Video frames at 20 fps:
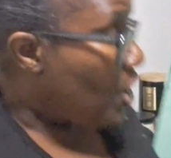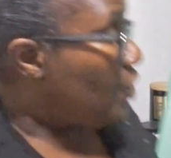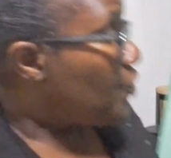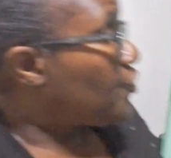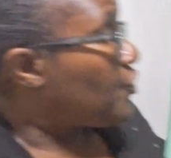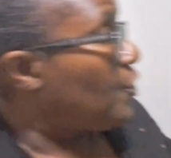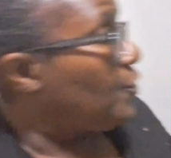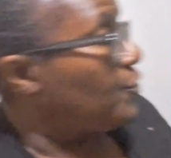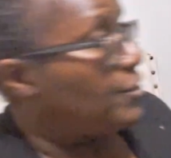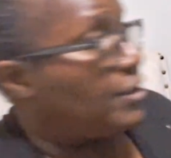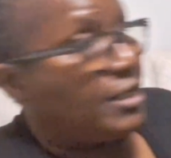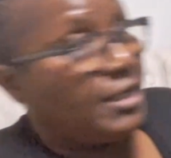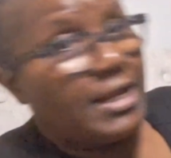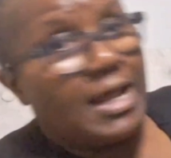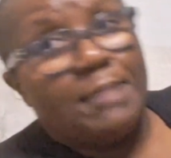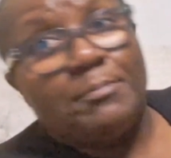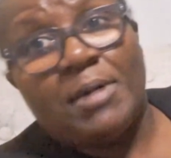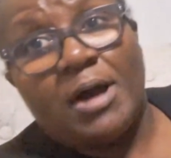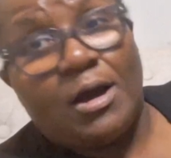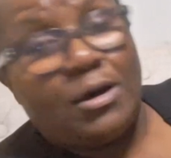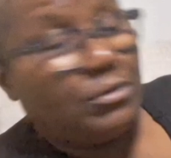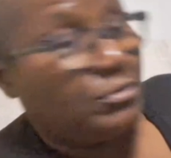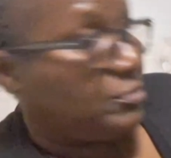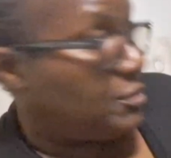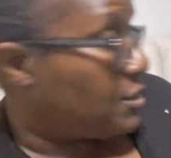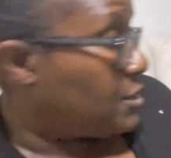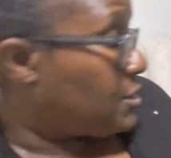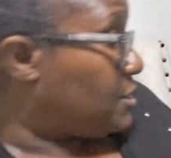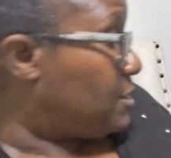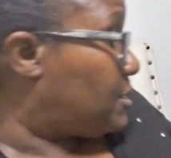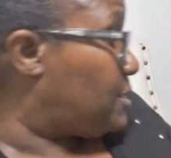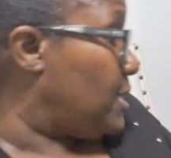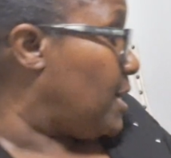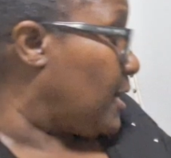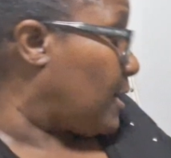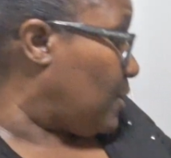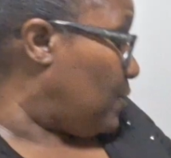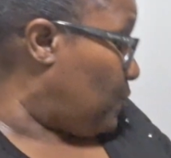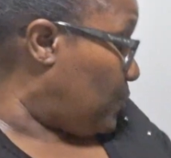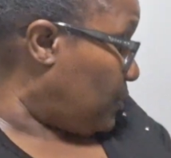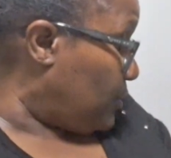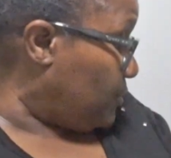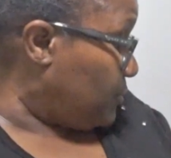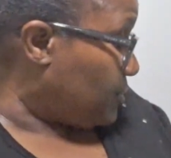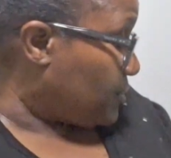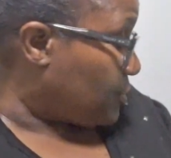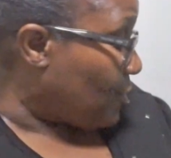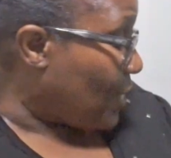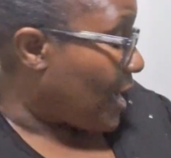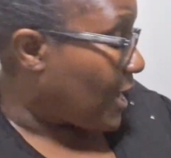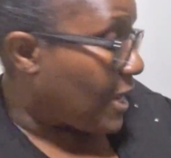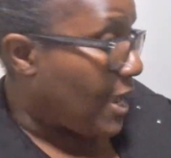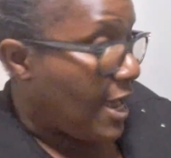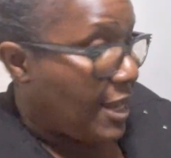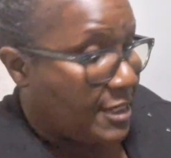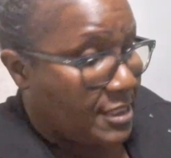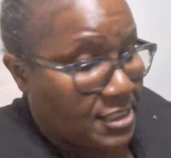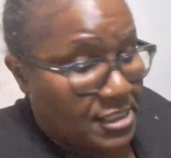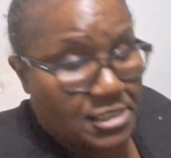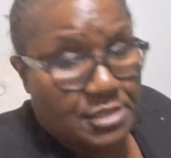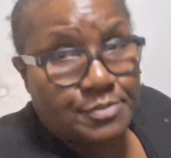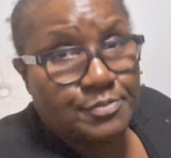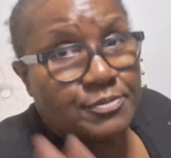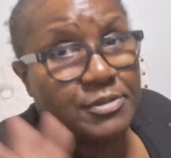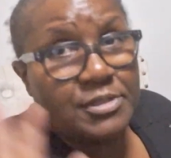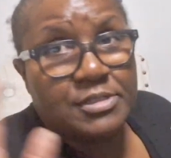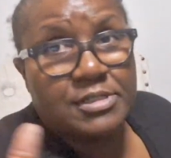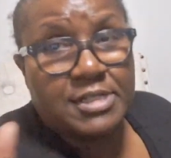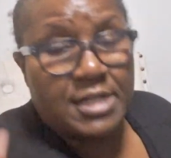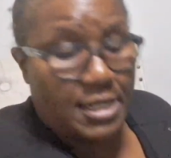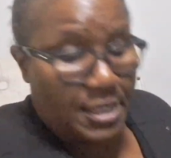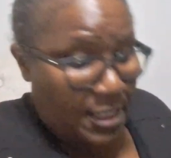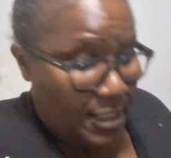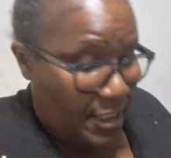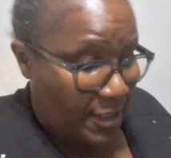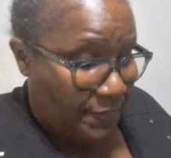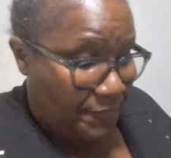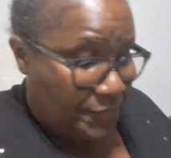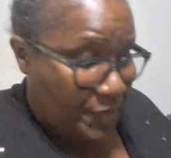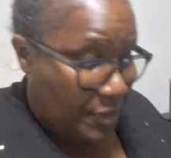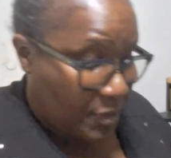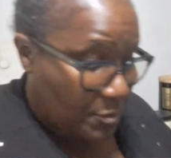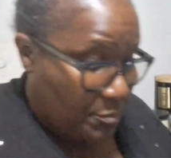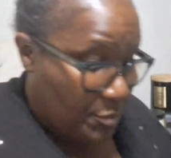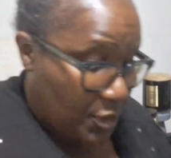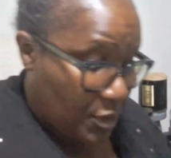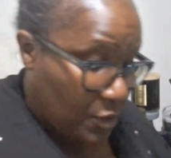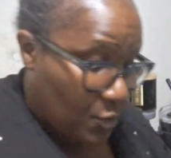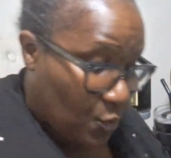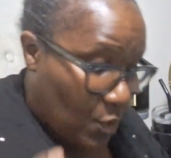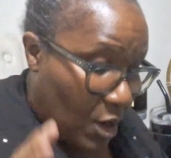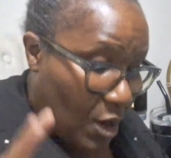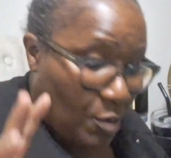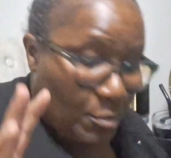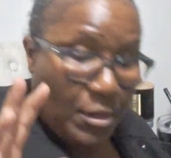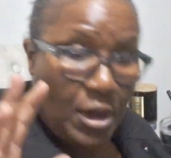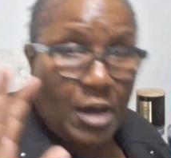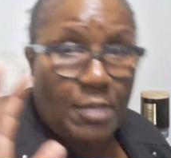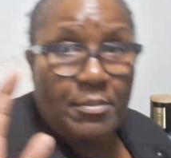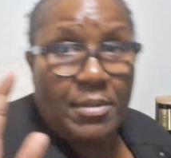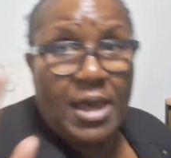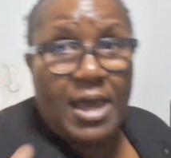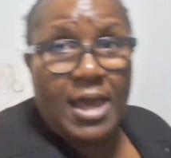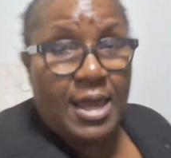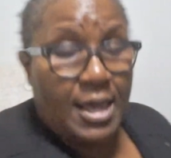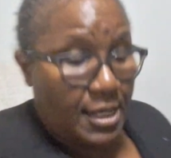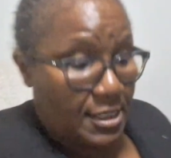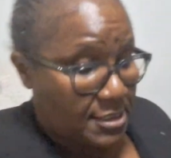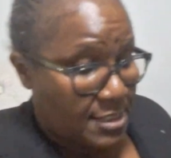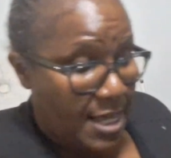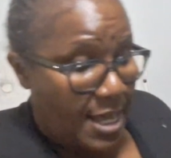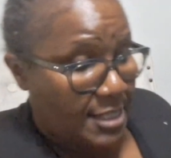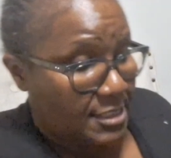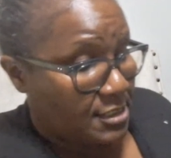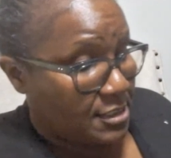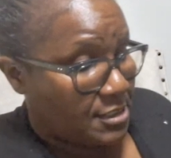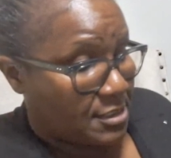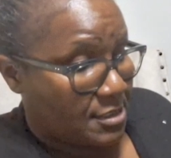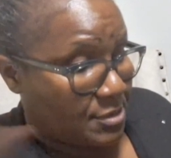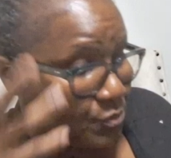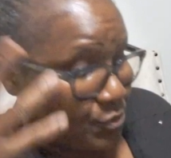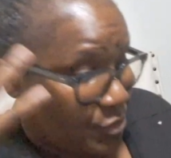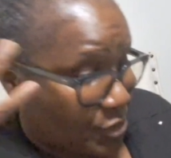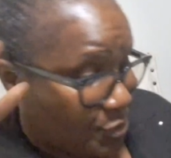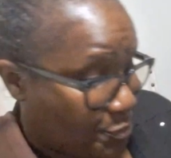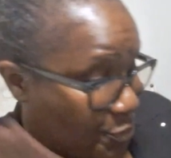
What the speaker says: So then I bought this, the second one. So I kind of just, instead of getting 50 million Walmart bags, I just was